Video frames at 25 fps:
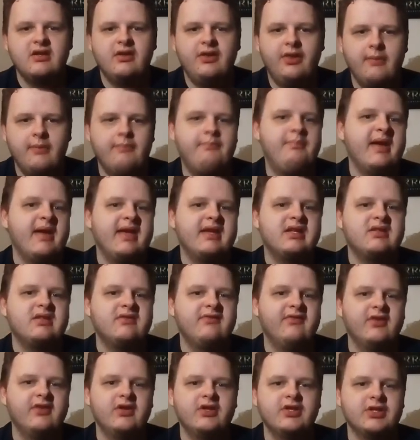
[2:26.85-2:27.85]
the best
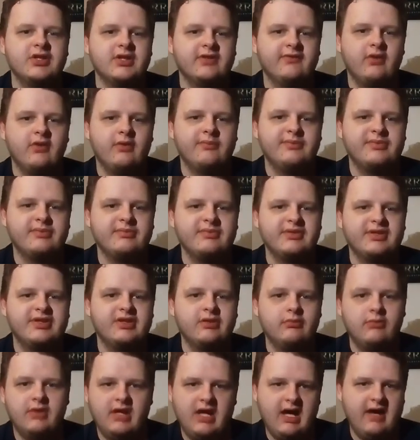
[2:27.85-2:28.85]
version of Optimus
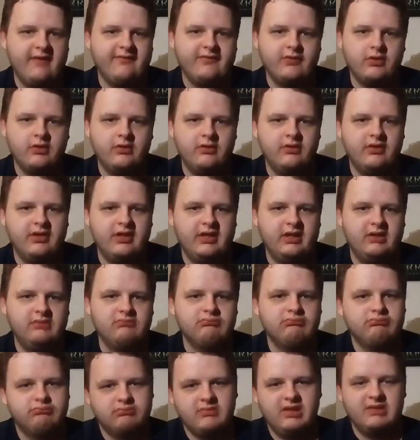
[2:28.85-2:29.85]
that we have currently,
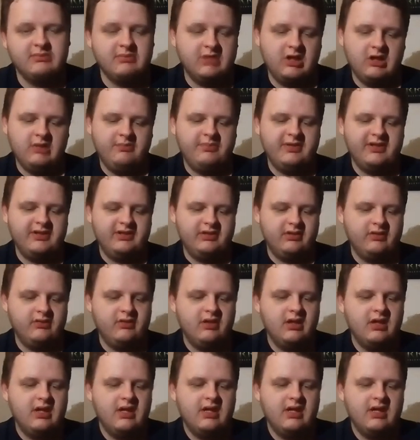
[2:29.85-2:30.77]
in my opinion,